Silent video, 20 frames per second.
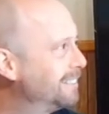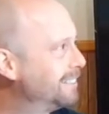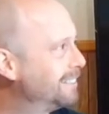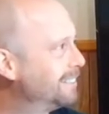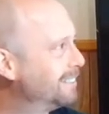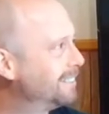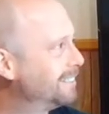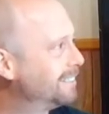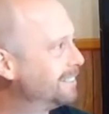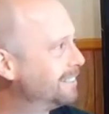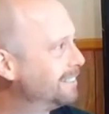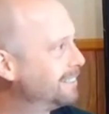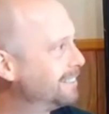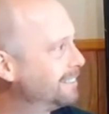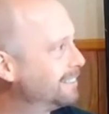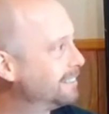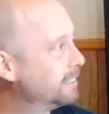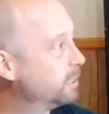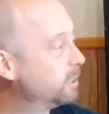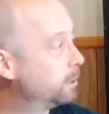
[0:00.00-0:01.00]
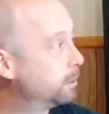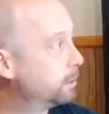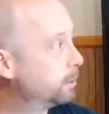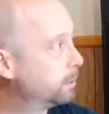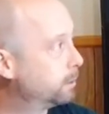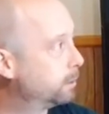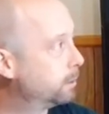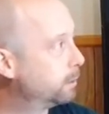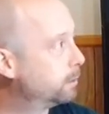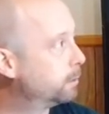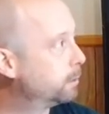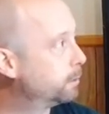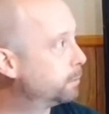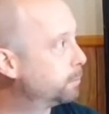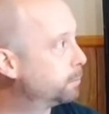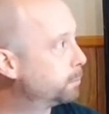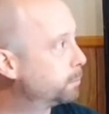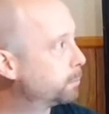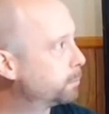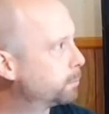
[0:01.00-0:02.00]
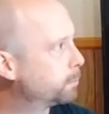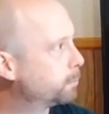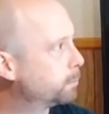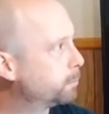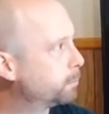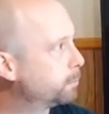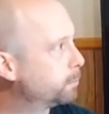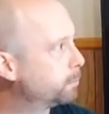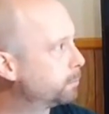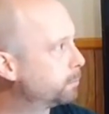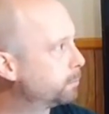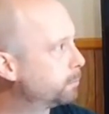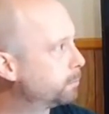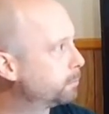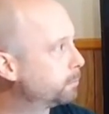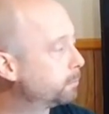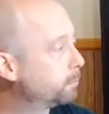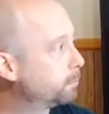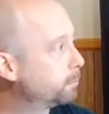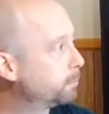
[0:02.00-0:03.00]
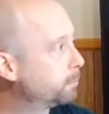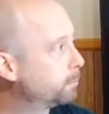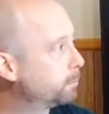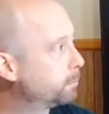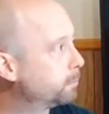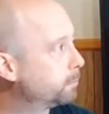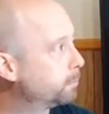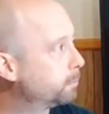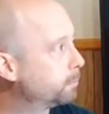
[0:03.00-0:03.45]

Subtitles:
[no speech]